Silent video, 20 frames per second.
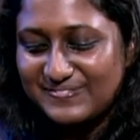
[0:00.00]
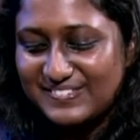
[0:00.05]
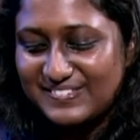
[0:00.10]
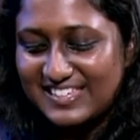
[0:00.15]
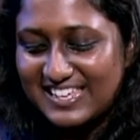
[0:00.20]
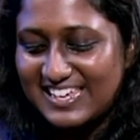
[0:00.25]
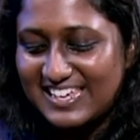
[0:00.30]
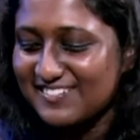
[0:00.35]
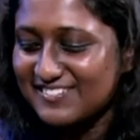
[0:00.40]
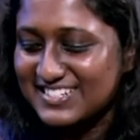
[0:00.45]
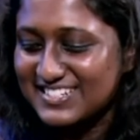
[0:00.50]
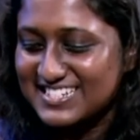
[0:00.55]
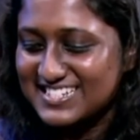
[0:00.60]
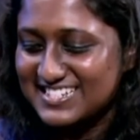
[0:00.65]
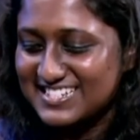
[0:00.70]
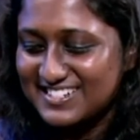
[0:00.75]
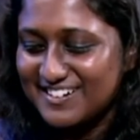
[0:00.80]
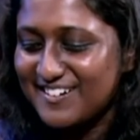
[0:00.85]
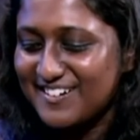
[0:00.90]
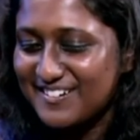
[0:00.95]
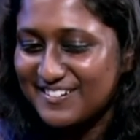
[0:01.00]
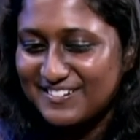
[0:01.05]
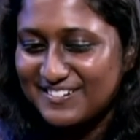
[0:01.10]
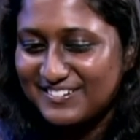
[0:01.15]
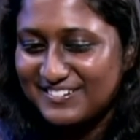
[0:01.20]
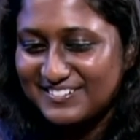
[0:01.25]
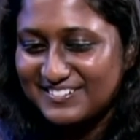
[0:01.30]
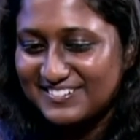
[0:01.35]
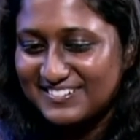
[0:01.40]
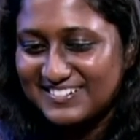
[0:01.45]
it was
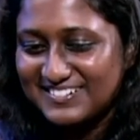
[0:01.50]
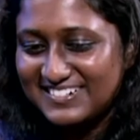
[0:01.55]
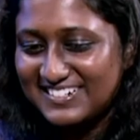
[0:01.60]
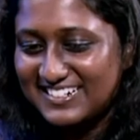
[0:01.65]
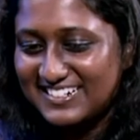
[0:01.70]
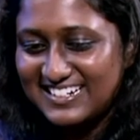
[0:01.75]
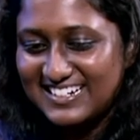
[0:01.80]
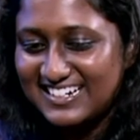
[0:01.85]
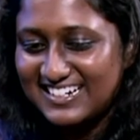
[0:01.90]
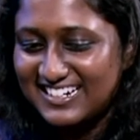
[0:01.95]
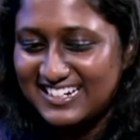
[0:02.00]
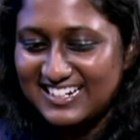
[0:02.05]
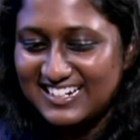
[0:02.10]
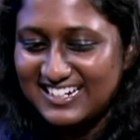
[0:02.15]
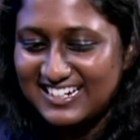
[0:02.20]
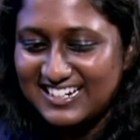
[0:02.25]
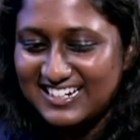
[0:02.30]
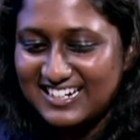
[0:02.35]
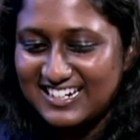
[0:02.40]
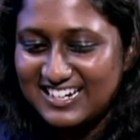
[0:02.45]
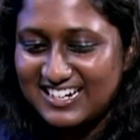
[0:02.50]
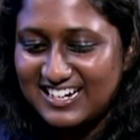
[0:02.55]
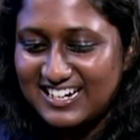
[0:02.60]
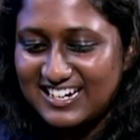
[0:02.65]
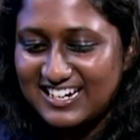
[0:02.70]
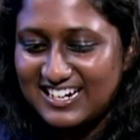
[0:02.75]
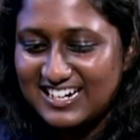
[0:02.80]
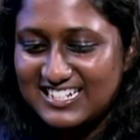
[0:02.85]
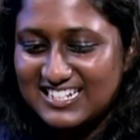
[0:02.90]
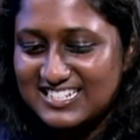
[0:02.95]
so,
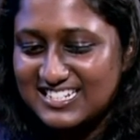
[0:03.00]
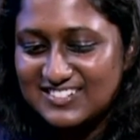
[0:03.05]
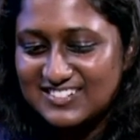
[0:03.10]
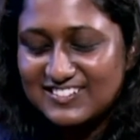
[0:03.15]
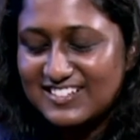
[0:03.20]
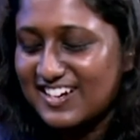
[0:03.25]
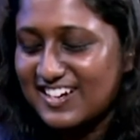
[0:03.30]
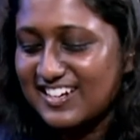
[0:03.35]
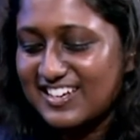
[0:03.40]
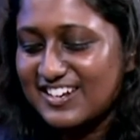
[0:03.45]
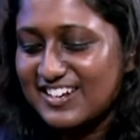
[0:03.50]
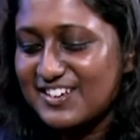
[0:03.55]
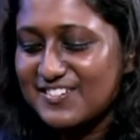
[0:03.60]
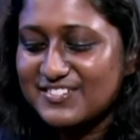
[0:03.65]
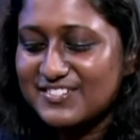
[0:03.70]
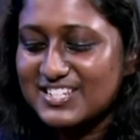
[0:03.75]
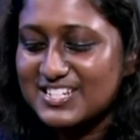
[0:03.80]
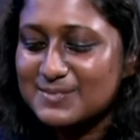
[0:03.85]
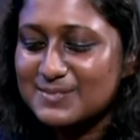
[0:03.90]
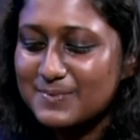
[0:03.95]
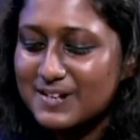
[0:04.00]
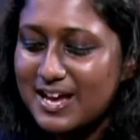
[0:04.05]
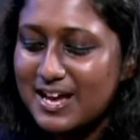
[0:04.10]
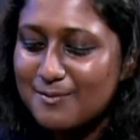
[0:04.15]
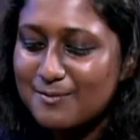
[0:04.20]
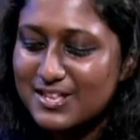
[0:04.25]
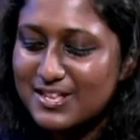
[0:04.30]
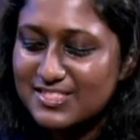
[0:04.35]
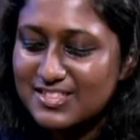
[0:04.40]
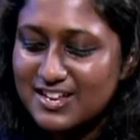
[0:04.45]
I still can't get over this, but I
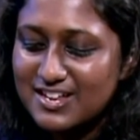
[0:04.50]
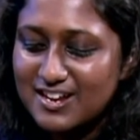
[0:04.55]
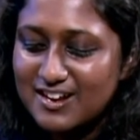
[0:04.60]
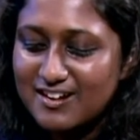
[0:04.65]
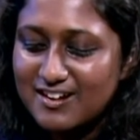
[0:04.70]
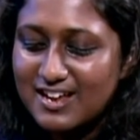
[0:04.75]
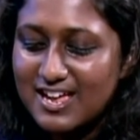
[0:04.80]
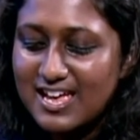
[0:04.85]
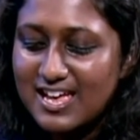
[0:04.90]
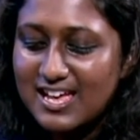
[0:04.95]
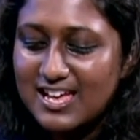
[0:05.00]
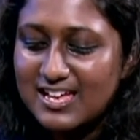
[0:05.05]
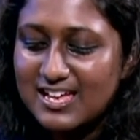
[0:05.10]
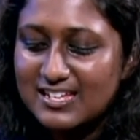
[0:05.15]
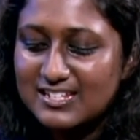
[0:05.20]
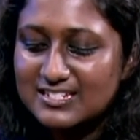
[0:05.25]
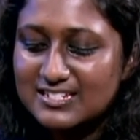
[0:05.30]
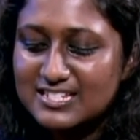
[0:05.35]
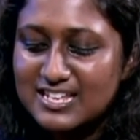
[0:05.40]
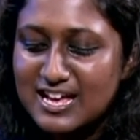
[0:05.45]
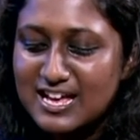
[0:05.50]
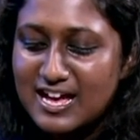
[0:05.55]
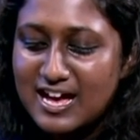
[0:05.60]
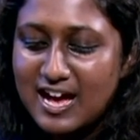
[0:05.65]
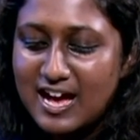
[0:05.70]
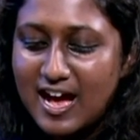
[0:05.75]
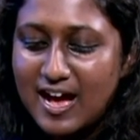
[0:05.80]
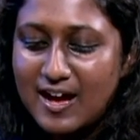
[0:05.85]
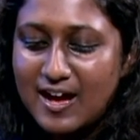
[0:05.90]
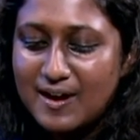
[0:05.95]
went there, and
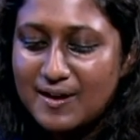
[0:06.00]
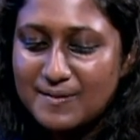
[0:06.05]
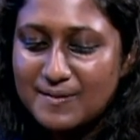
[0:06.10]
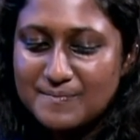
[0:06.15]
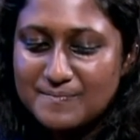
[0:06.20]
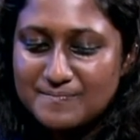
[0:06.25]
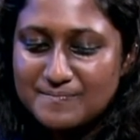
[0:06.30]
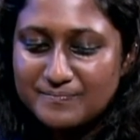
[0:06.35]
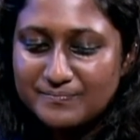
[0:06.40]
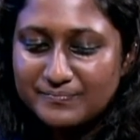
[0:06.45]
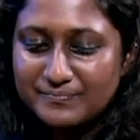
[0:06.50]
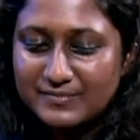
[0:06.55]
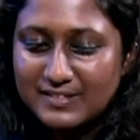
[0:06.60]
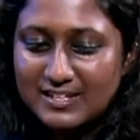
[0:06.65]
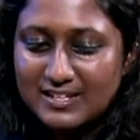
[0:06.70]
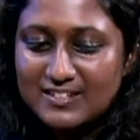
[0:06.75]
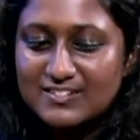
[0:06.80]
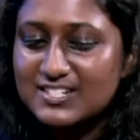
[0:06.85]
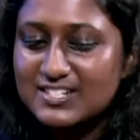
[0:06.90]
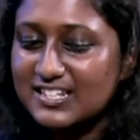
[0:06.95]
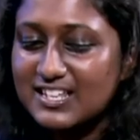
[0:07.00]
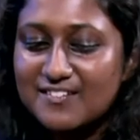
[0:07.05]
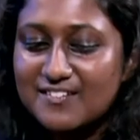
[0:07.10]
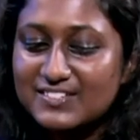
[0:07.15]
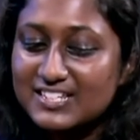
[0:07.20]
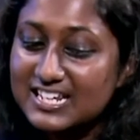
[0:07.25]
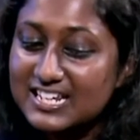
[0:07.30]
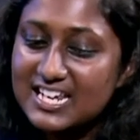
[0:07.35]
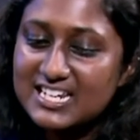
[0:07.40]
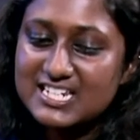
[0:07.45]
there's a
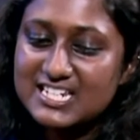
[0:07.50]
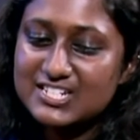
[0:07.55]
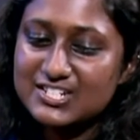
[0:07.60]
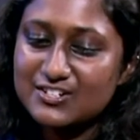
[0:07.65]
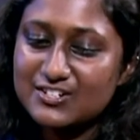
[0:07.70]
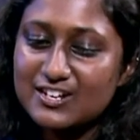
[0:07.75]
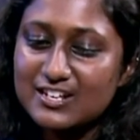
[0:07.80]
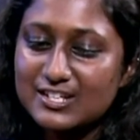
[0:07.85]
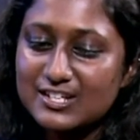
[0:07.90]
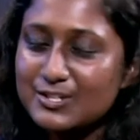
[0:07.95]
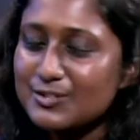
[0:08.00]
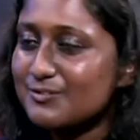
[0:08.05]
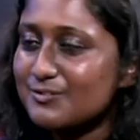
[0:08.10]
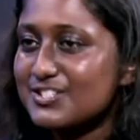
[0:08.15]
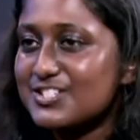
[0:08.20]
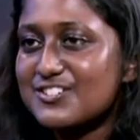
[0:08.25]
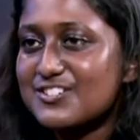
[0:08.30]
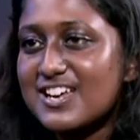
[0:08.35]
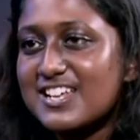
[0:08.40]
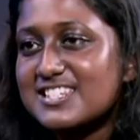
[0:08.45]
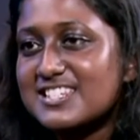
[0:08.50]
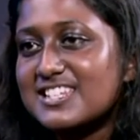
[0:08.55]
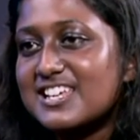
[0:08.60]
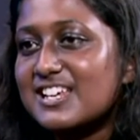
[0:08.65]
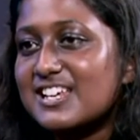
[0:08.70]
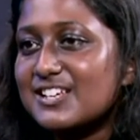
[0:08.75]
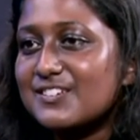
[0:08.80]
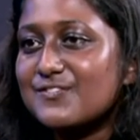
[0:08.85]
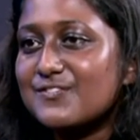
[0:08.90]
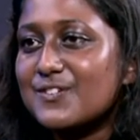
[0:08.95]
lovely lady who was
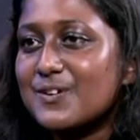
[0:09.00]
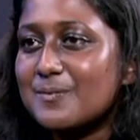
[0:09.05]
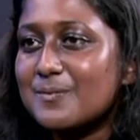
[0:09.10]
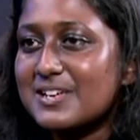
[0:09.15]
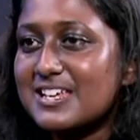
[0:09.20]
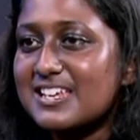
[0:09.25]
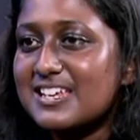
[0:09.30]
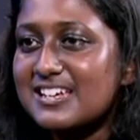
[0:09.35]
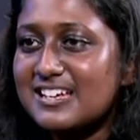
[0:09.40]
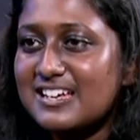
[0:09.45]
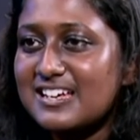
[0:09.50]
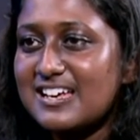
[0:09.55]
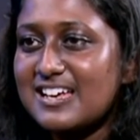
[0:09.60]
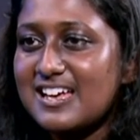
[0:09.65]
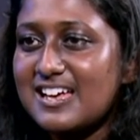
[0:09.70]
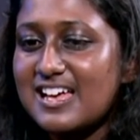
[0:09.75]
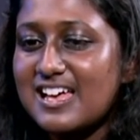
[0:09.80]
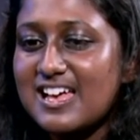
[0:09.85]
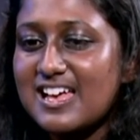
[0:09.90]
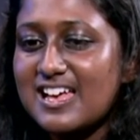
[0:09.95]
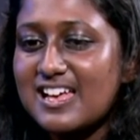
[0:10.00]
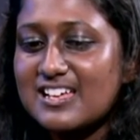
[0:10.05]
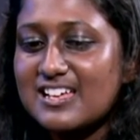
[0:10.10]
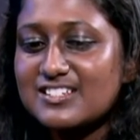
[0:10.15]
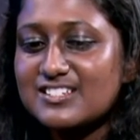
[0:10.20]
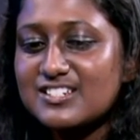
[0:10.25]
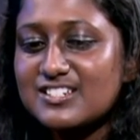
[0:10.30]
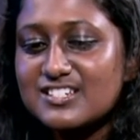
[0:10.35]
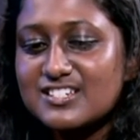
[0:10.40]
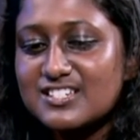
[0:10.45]
translating for me. And
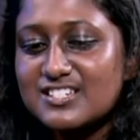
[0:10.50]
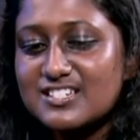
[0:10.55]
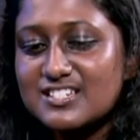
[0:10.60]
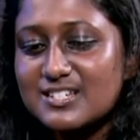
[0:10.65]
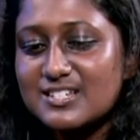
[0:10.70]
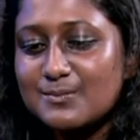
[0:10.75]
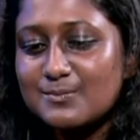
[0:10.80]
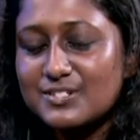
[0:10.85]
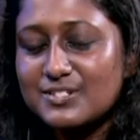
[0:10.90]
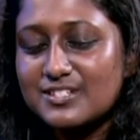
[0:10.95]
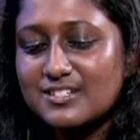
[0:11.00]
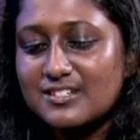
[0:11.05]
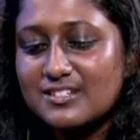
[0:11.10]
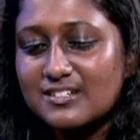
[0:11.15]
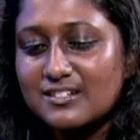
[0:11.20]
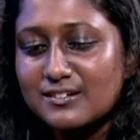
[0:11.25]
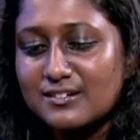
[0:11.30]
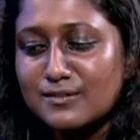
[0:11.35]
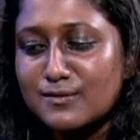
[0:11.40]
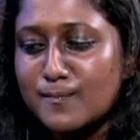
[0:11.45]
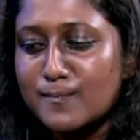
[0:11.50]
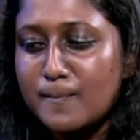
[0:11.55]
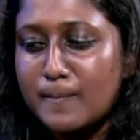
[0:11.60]
she just seemed to